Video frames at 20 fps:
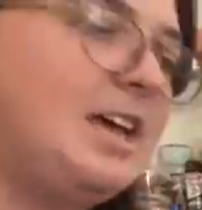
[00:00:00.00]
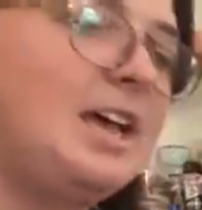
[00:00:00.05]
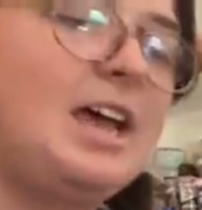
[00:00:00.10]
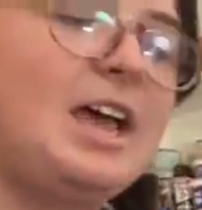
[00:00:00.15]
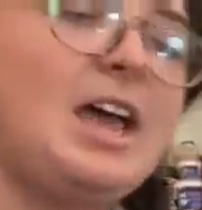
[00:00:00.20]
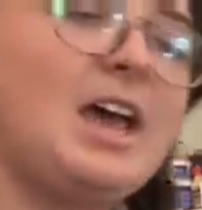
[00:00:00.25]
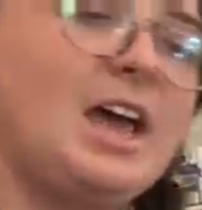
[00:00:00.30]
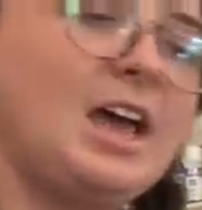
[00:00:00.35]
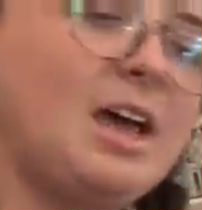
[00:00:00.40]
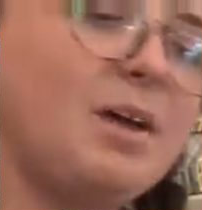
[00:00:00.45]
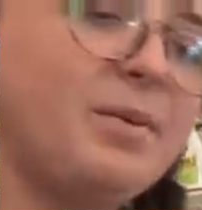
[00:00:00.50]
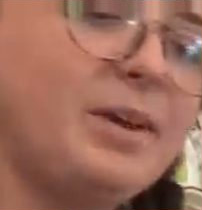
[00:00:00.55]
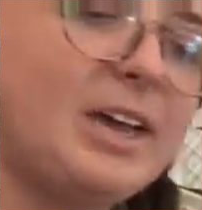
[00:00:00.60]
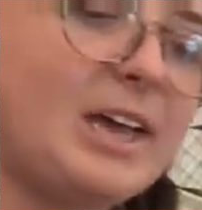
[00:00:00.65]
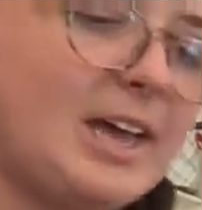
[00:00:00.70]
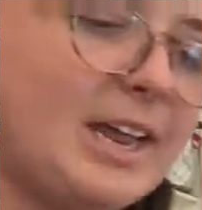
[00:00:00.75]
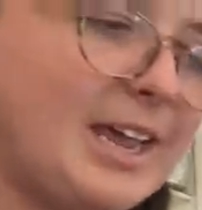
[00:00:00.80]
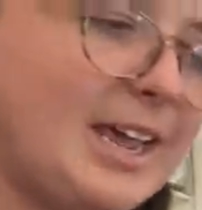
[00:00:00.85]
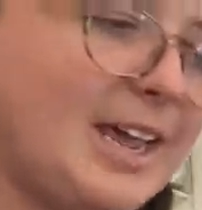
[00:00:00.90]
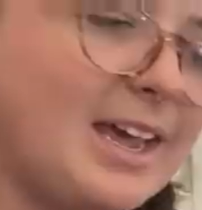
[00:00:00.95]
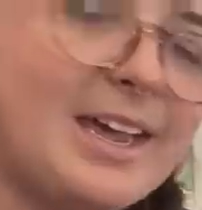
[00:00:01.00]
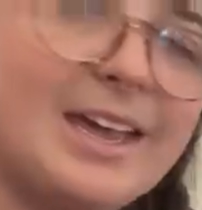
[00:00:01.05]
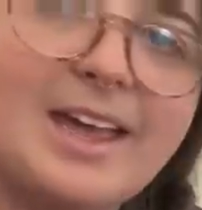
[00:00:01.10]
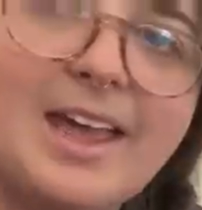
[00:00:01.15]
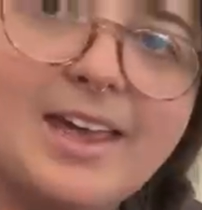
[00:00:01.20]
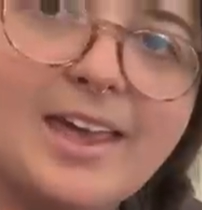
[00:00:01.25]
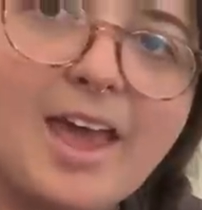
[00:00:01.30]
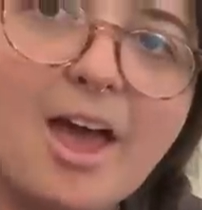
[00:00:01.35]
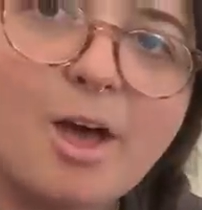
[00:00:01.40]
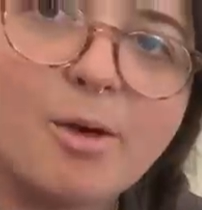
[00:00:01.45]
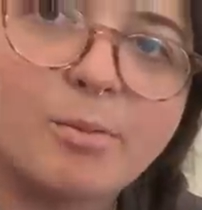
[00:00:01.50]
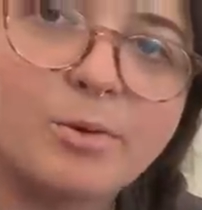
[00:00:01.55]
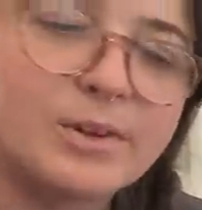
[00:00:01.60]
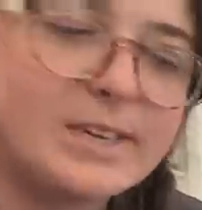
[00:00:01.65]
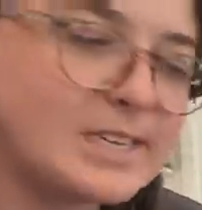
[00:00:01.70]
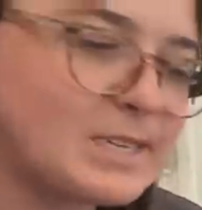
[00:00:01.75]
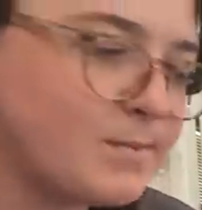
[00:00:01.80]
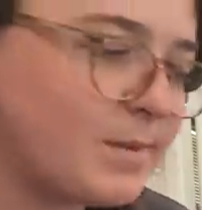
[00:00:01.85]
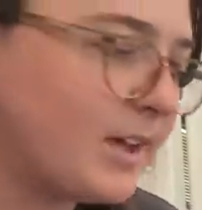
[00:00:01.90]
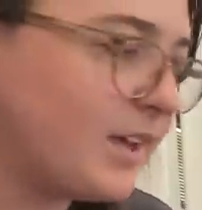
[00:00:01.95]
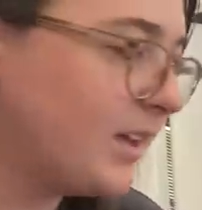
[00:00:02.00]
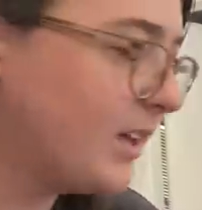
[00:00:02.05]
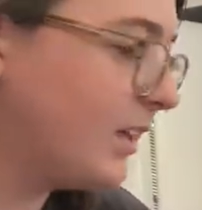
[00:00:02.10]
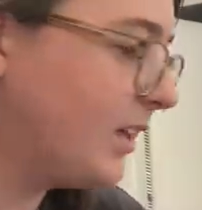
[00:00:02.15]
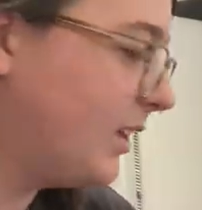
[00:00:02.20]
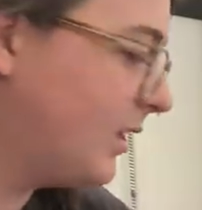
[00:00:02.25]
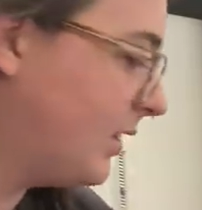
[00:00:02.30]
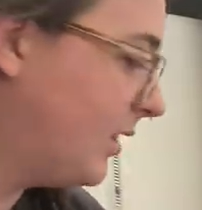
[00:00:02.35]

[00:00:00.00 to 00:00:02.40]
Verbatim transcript: Uh, we got a Cowboys mug.